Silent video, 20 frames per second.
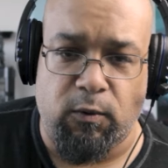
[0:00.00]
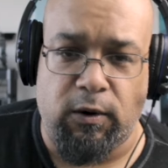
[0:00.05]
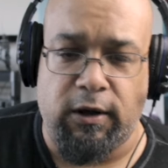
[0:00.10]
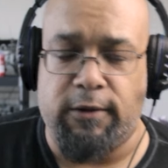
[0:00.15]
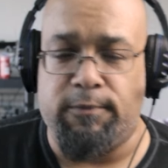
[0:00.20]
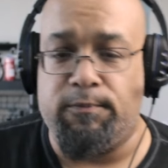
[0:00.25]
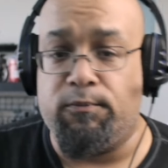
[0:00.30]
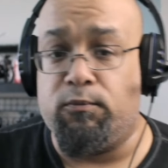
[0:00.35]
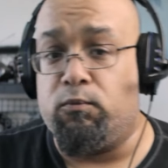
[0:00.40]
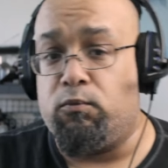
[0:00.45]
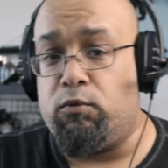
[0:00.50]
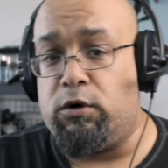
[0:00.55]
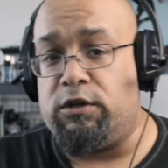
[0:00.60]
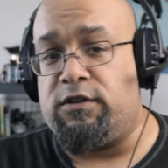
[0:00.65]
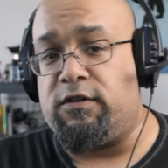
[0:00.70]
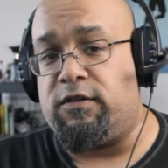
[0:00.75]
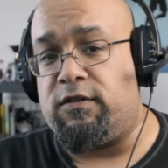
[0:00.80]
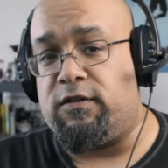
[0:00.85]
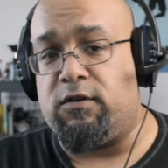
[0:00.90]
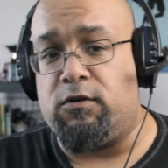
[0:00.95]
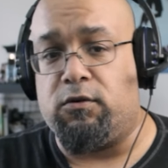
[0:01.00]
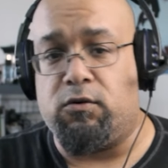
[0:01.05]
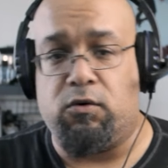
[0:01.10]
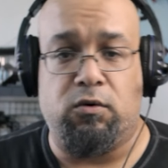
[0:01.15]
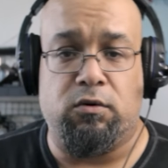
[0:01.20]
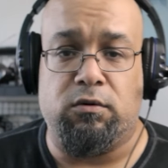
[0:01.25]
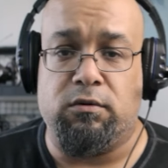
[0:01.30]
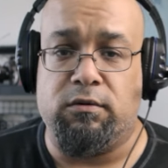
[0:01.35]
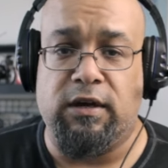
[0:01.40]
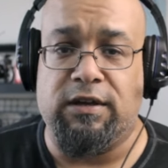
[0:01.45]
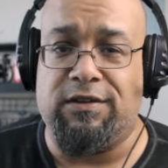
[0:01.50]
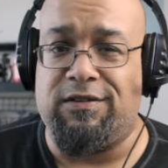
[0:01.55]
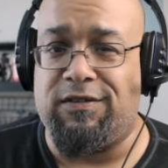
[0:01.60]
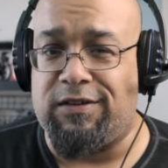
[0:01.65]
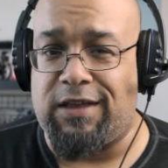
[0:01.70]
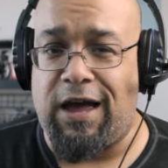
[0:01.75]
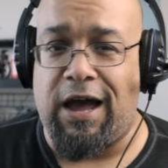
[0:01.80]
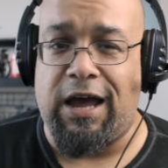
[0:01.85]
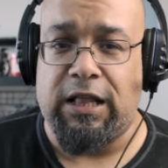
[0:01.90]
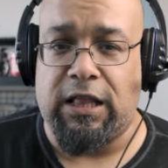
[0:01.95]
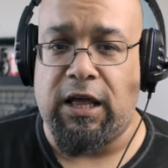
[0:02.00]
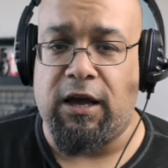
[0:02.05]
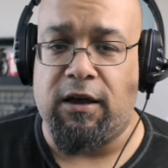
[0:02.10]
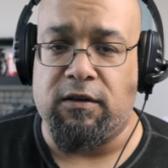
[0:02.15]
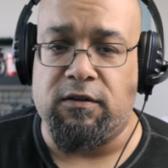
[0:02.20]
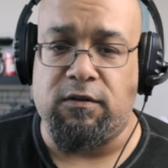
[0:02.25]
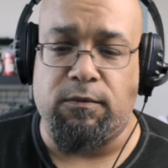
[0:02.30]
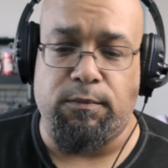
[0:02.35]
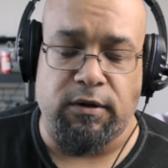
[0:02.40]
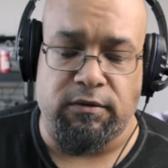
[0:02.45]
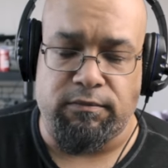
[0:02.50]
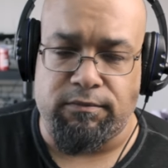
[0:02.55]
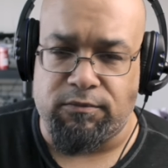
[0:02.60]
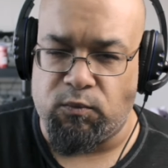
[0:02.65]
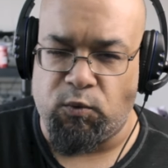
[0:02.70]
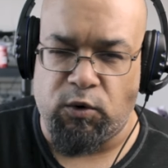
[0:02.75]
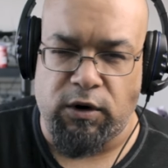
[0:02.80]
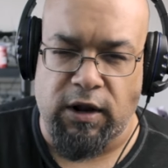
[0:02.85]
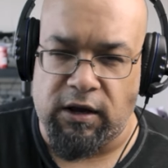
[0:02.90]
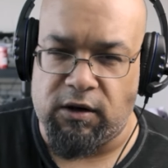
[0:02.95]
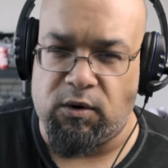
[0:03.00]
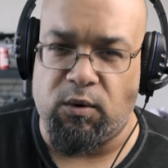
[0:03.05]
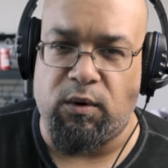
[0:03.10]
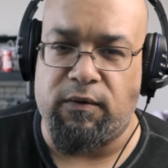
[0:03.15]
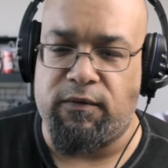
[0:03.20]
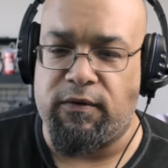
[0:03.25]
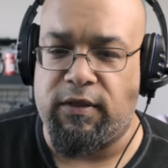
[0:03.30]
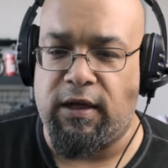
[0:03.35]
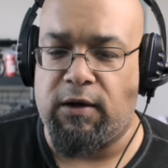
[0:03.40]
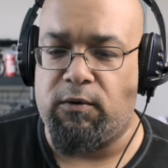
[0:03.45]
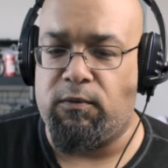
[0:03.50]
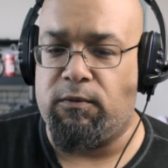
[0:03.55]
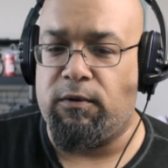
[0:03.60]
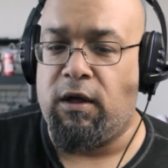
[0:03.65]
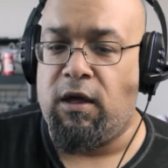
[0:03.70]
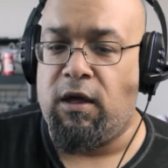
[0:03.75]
and white, which is still cool. It's stylized, but we're not going for that.